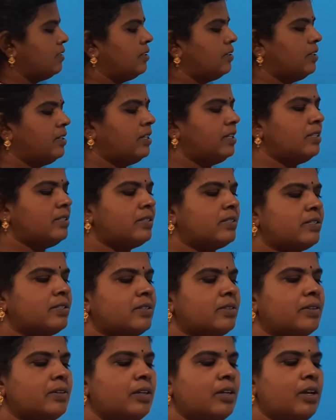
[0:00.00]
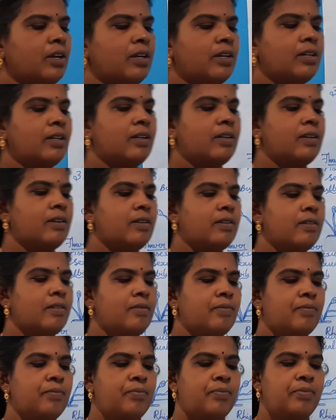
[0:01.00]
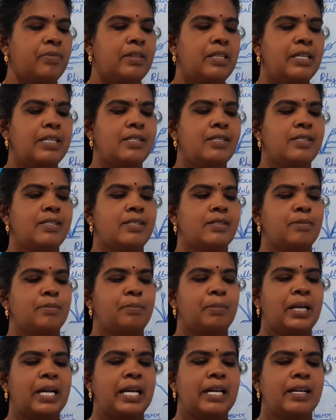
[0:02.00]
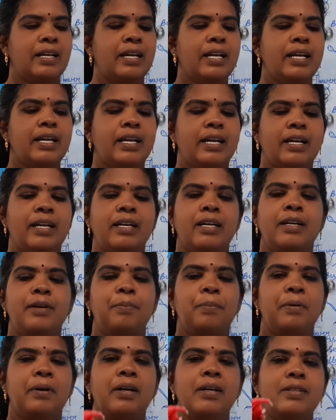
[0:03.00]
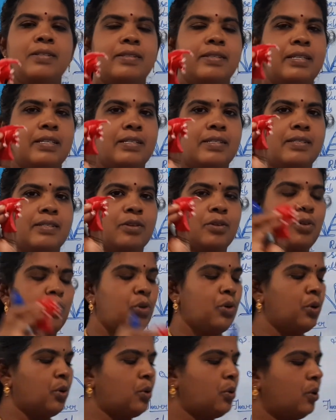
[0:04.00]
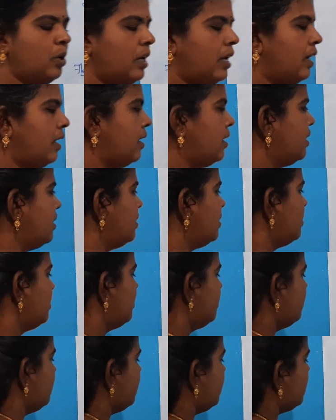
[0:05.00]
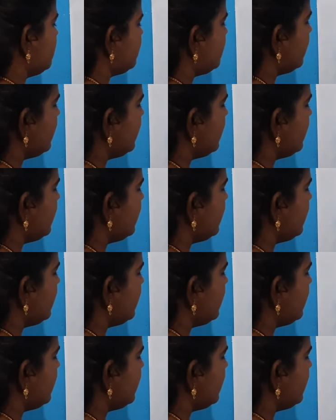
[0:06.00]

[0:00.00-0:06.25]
one is these brightly colored parts, that's corolla. What is